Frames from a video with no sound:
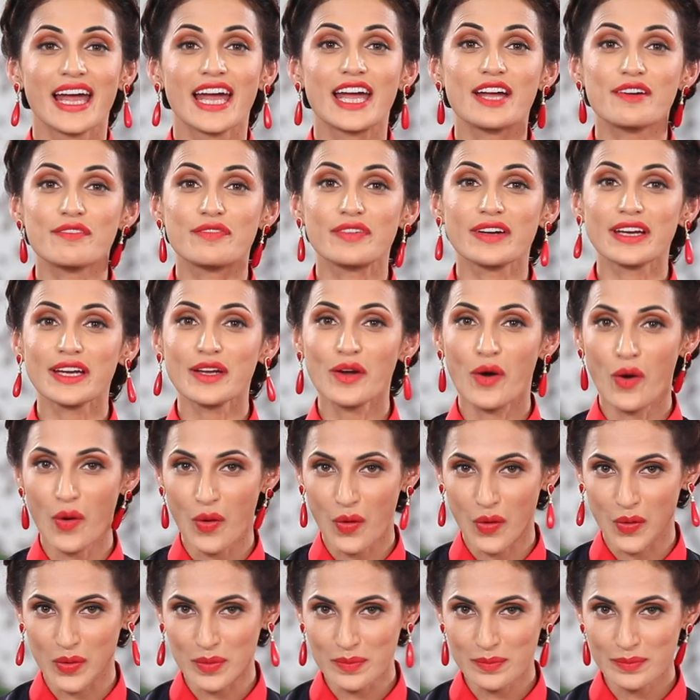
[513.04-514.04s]
Every
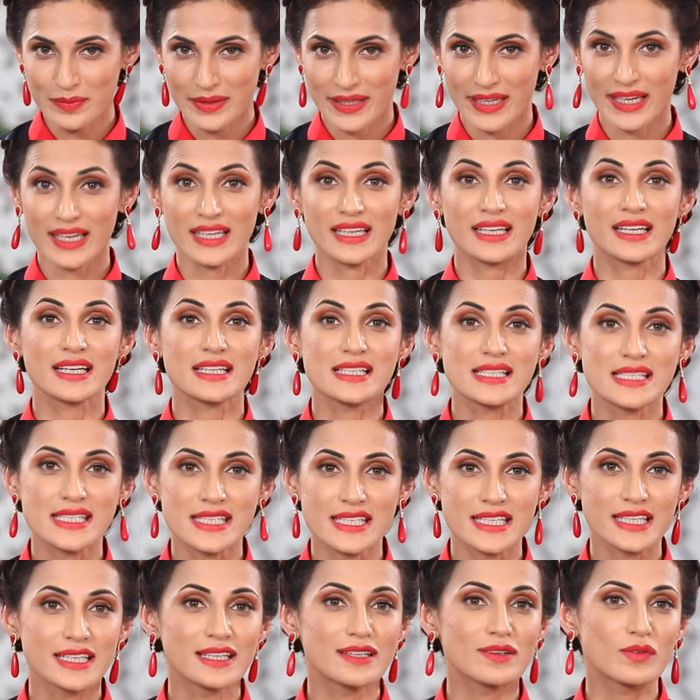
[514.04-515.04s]
home can
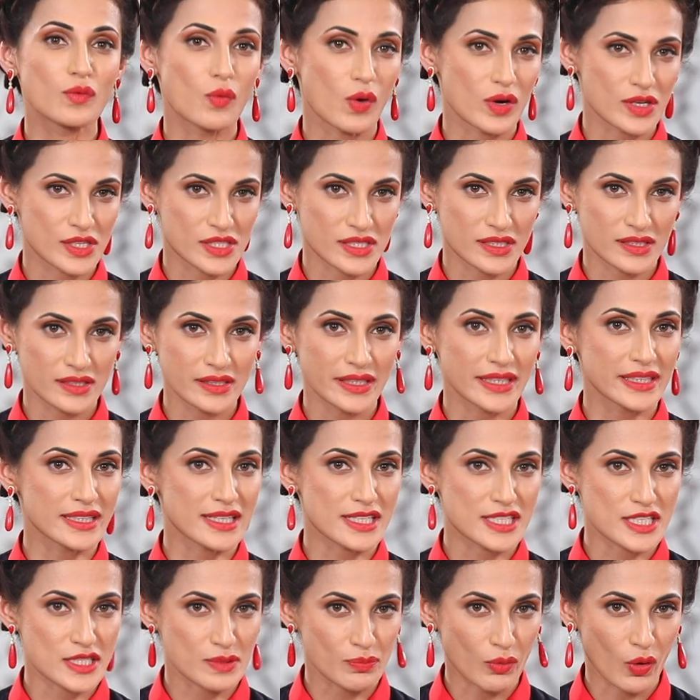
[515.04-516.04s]
conserve water in
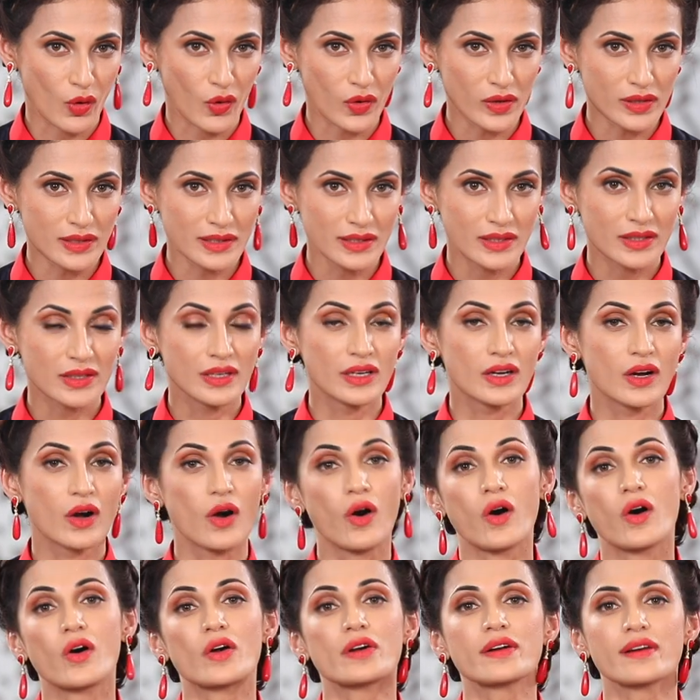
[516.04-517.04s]
a small
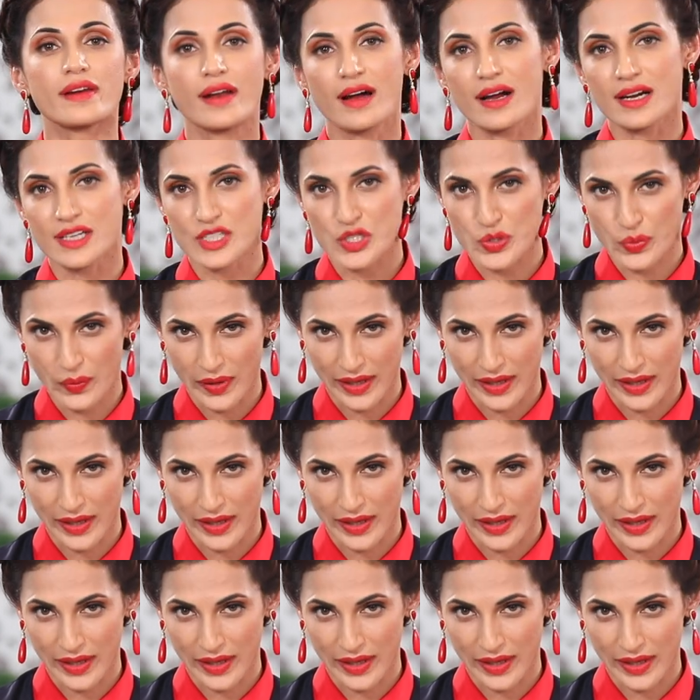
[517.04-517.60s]
or large